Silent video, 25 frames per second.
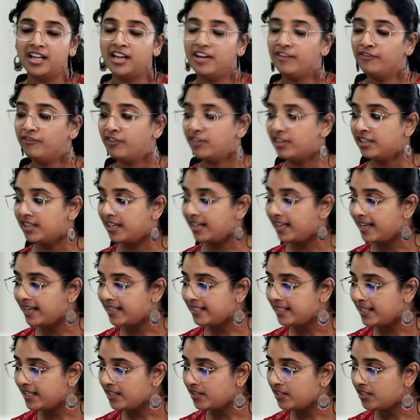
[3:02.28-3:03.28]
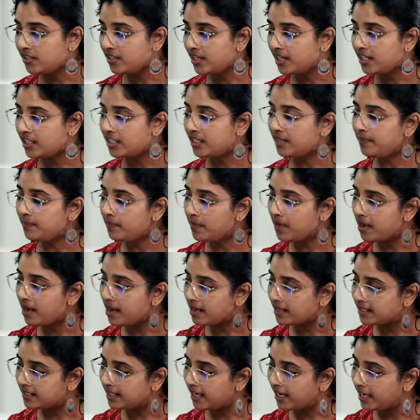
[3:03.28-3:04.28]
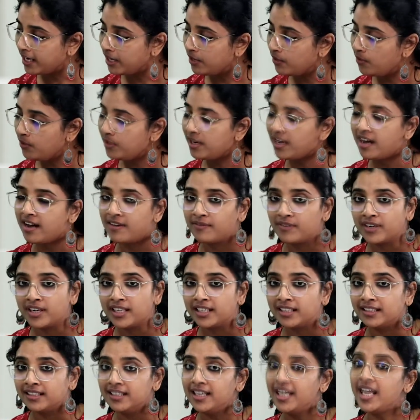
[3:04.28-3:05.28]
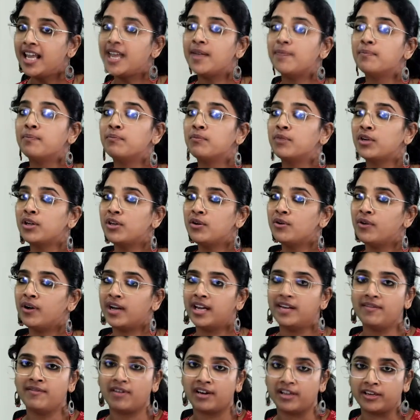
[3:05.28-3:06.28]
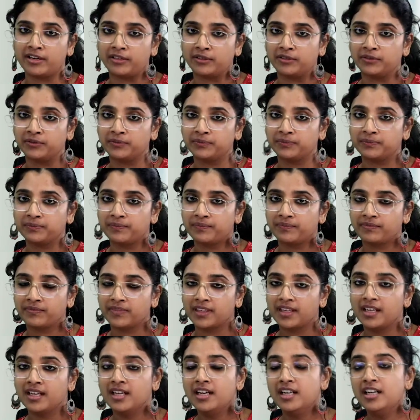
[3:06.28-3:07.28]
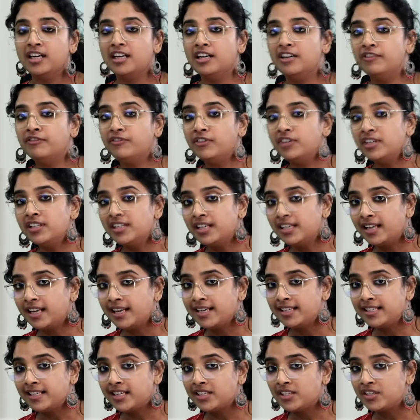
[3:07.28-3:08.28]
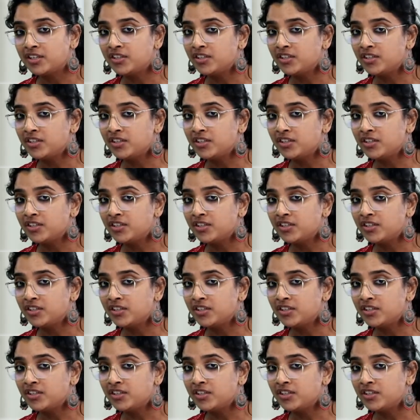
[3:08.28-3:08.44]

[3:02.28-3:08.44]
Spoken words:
guidance, engaging animation classes for conceptual clarity, and much, much more.